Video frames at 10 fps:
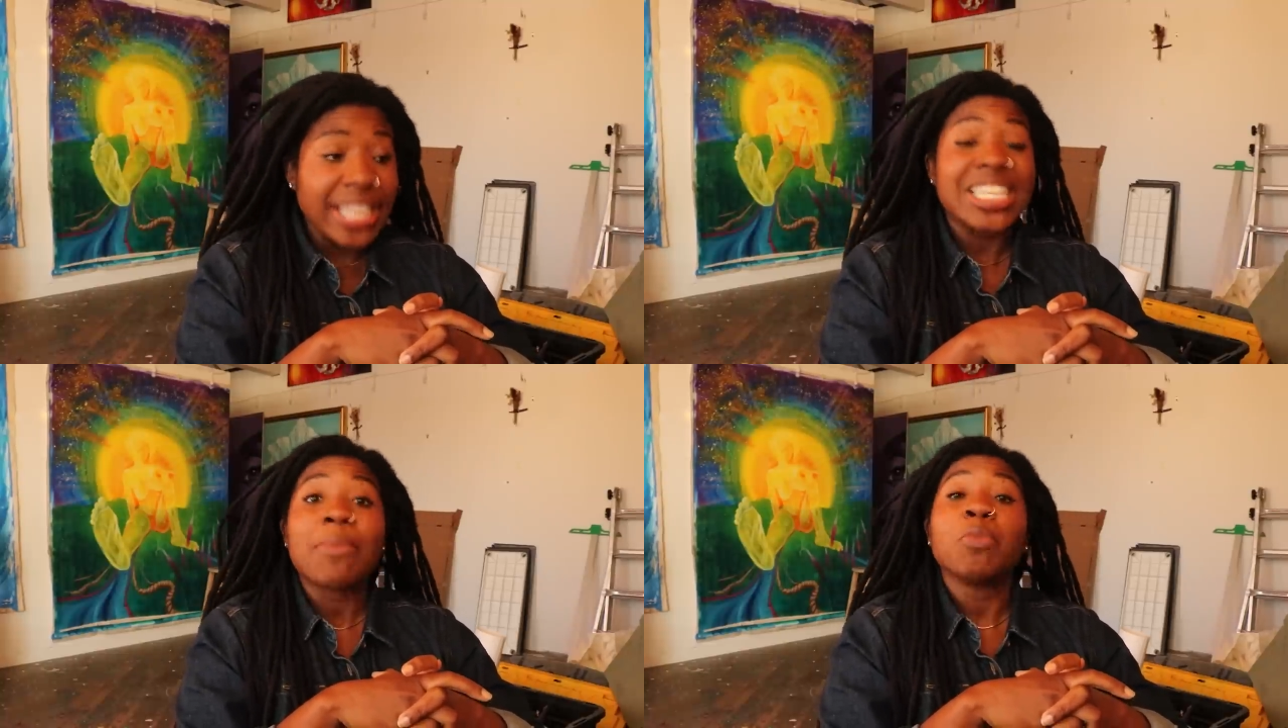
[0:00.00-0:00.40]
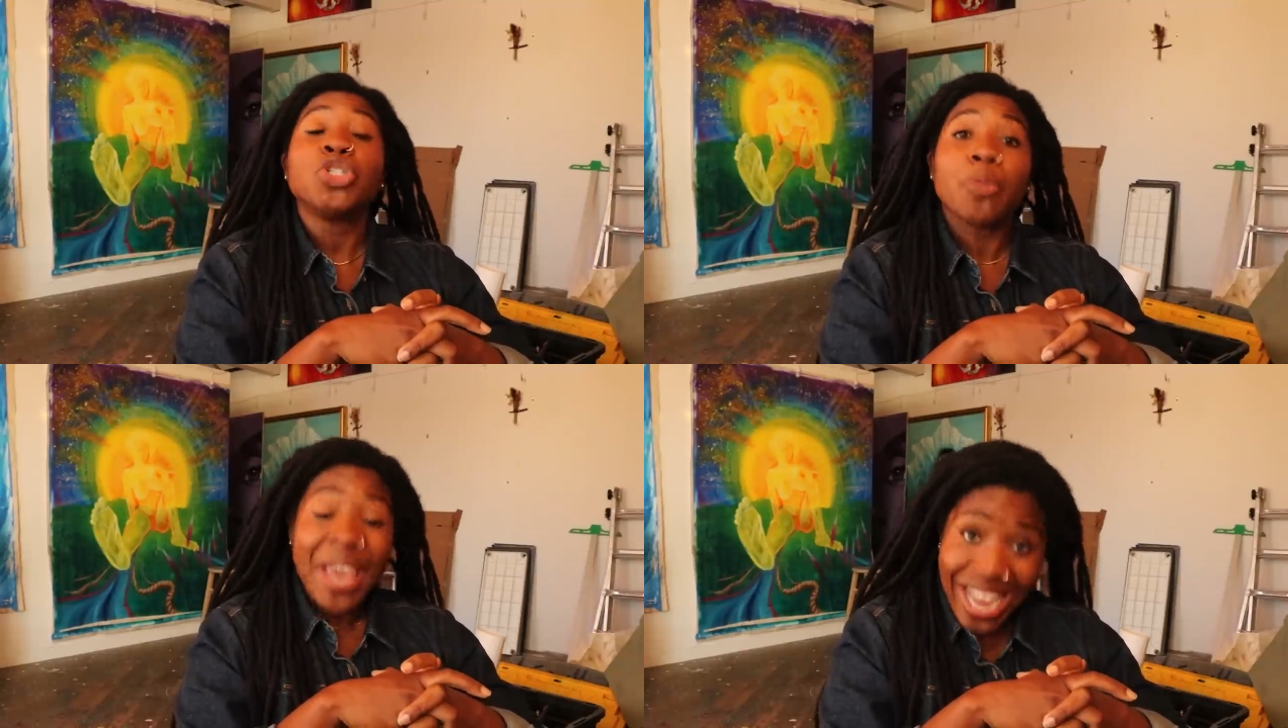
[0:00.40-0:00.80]
It's time to
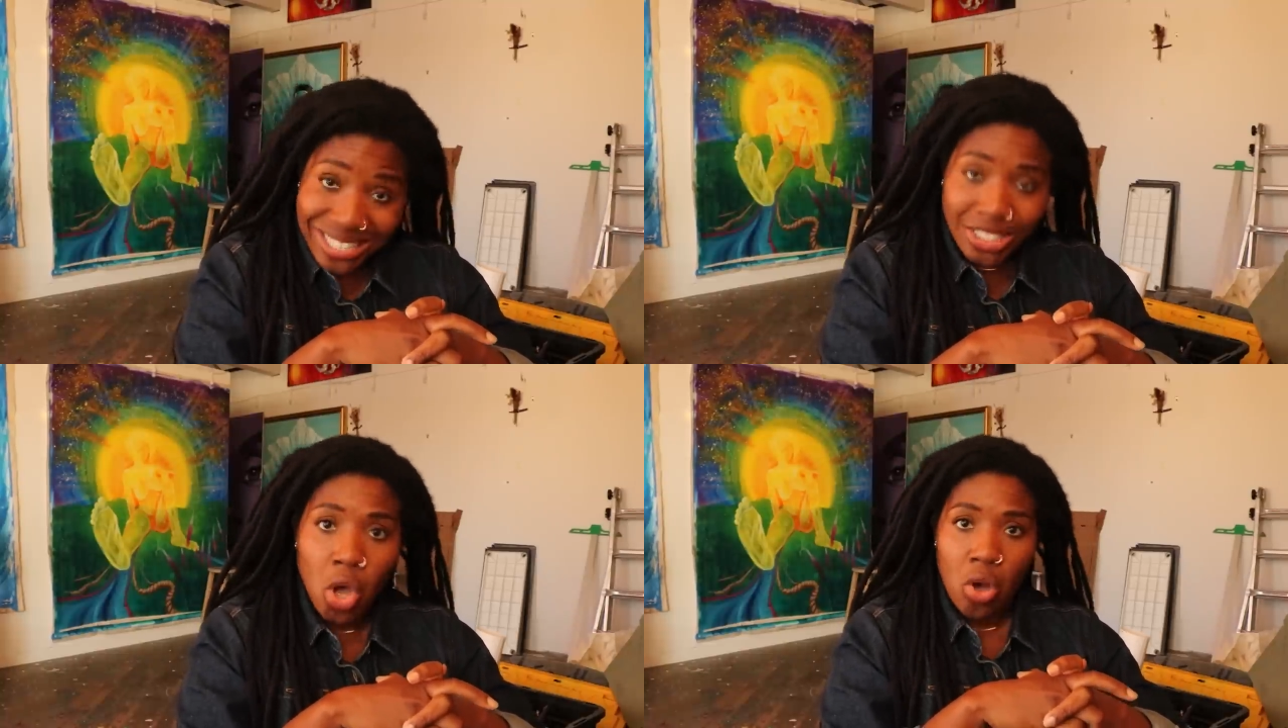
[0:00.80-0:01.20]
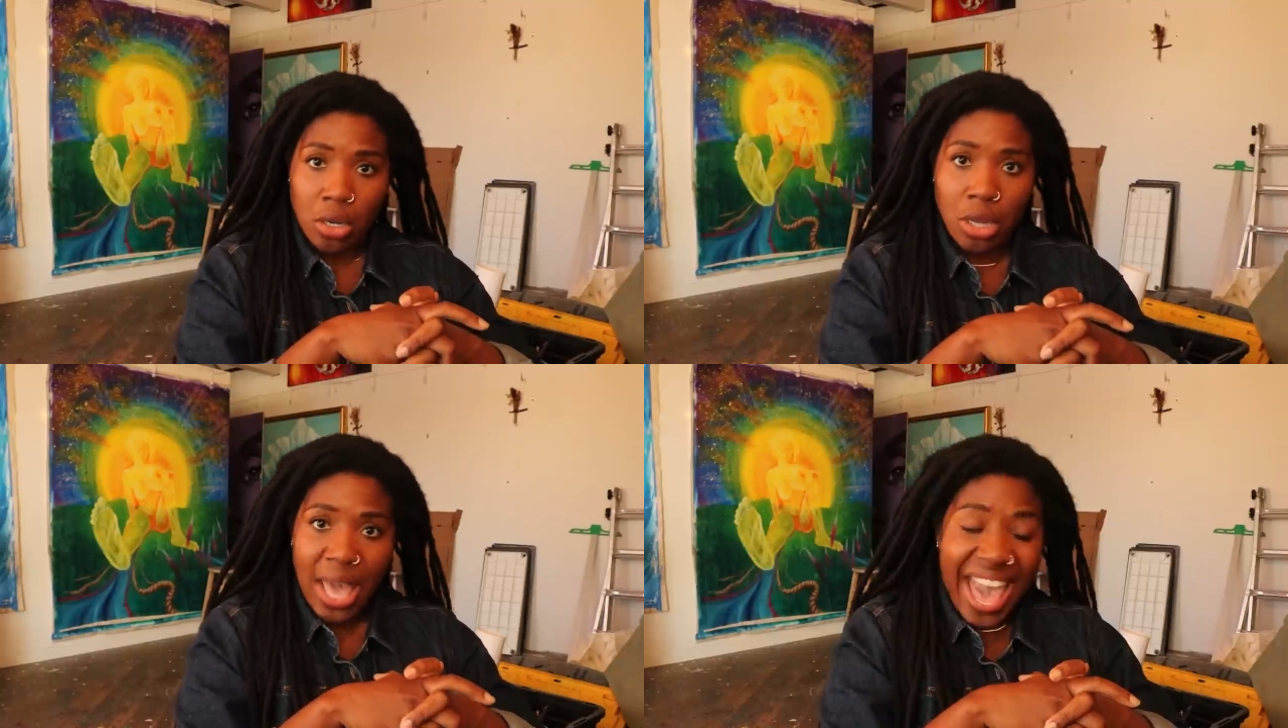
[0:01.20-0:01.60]
put your pants
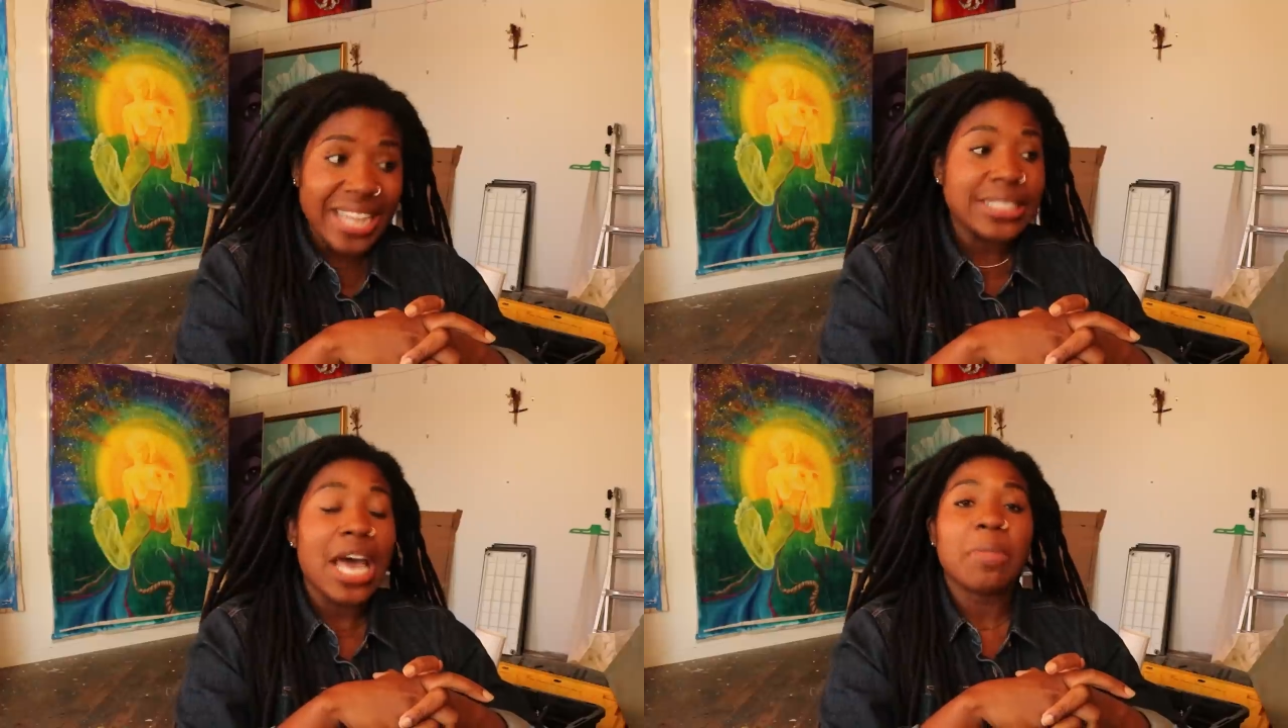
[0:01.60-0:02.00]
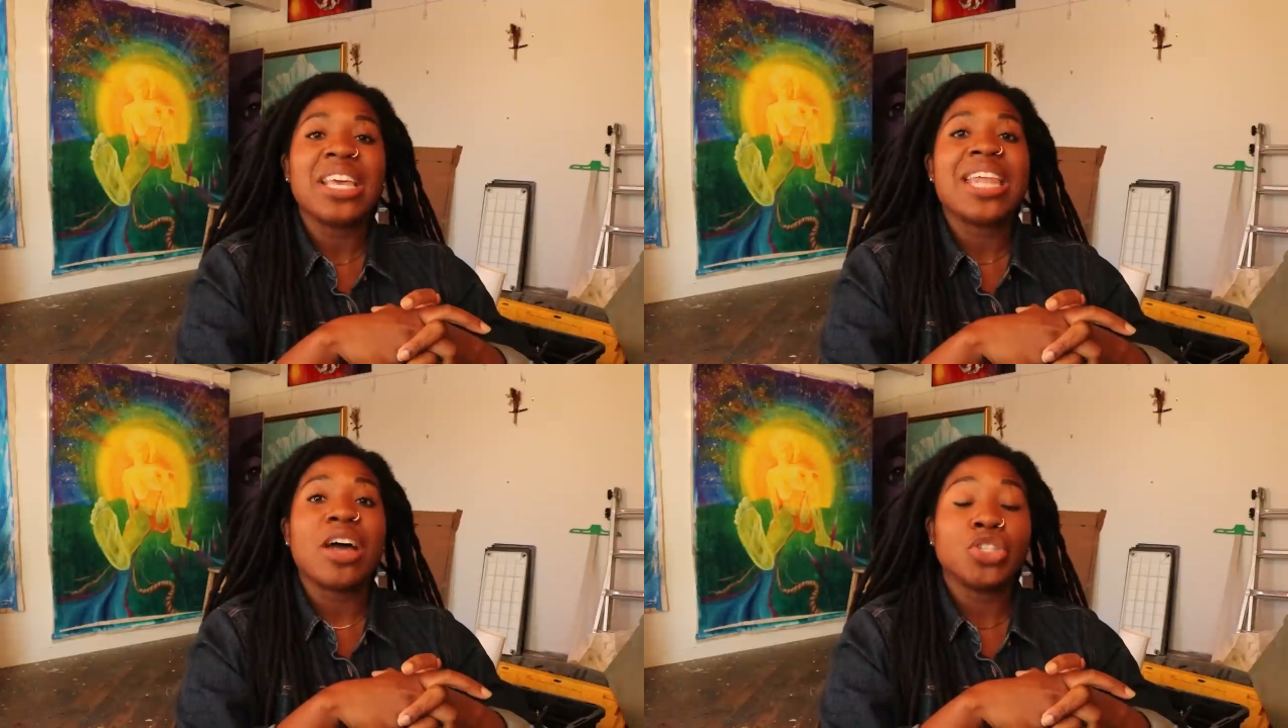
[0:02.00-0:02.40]
on, and it's time to
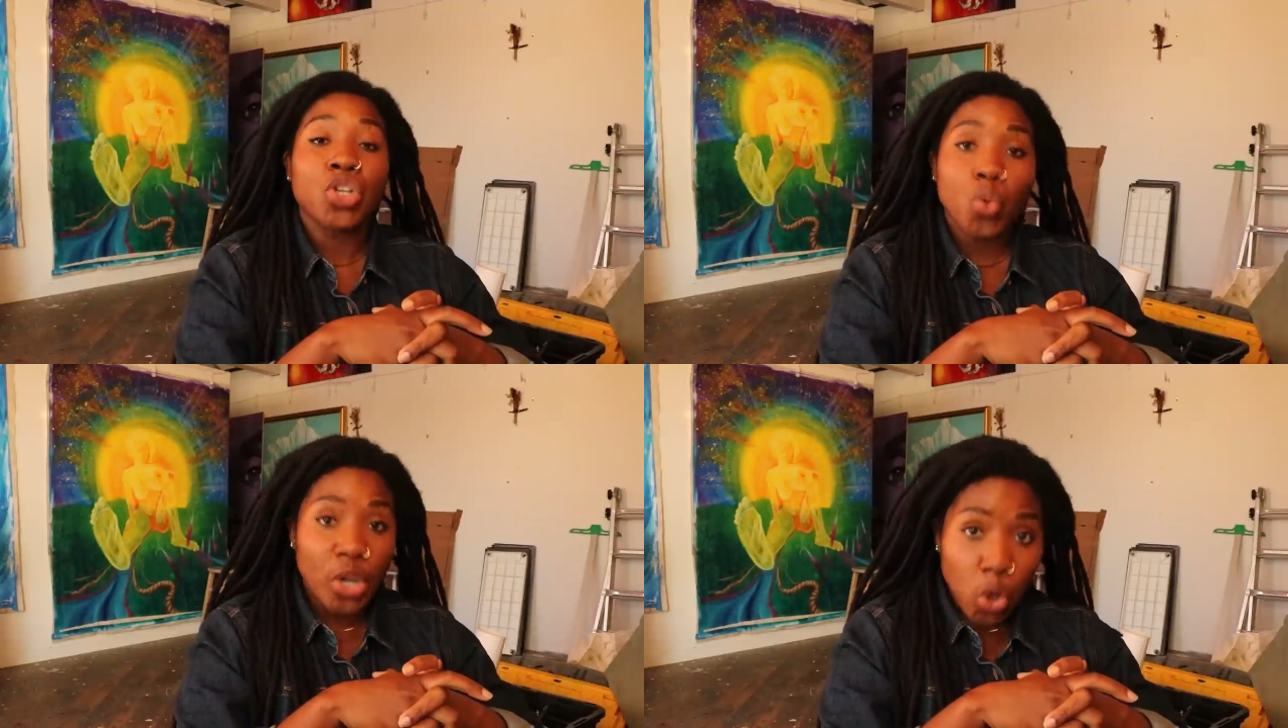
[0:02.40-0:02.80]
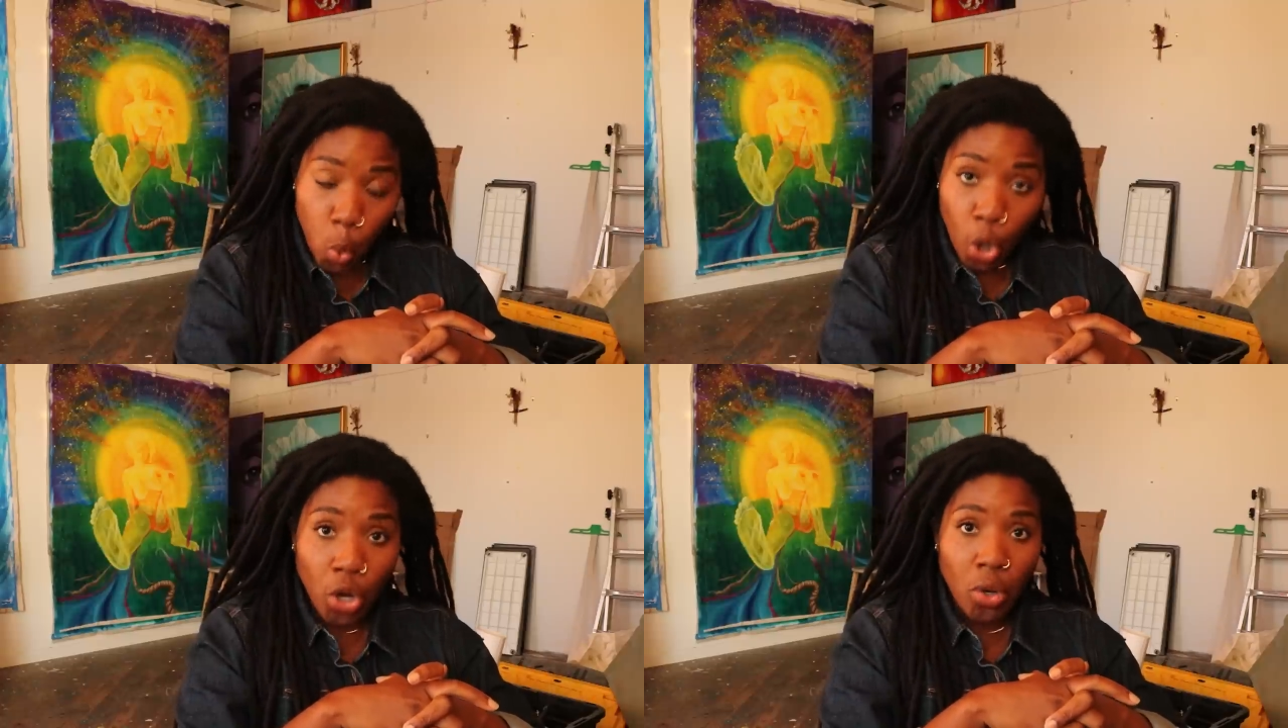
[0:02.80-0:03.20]
get out into the real
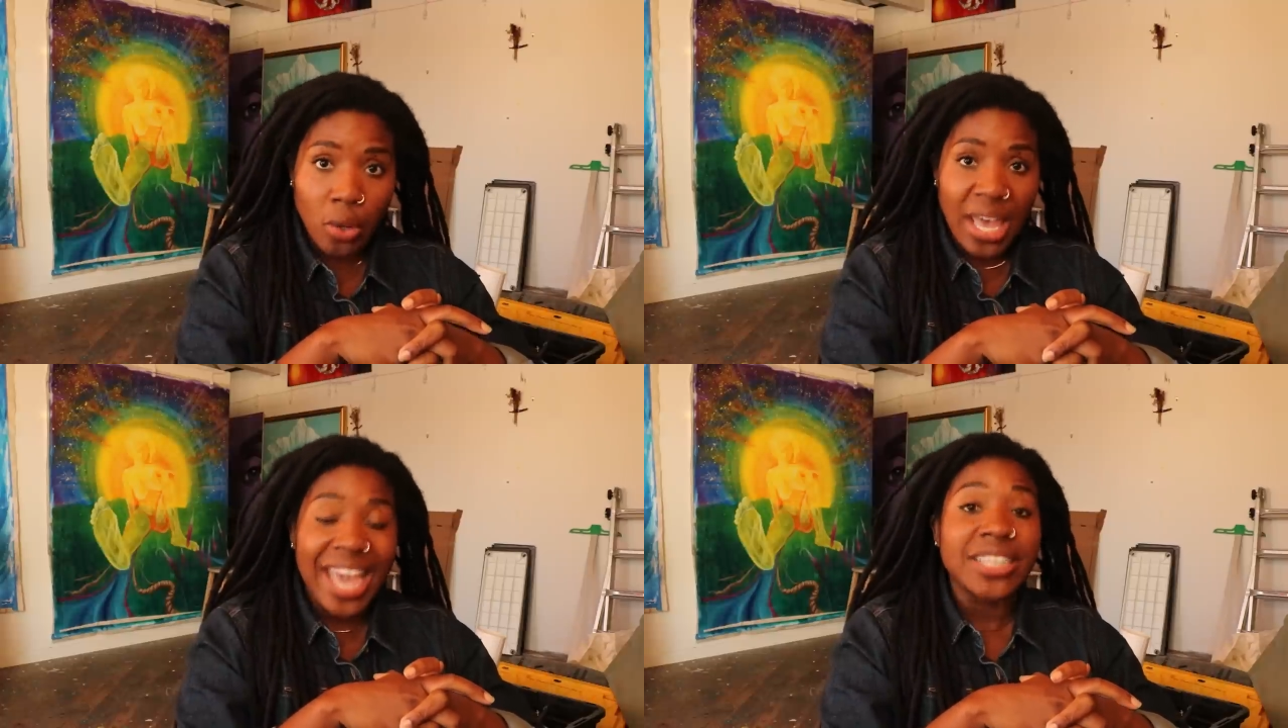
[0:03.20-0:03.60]
world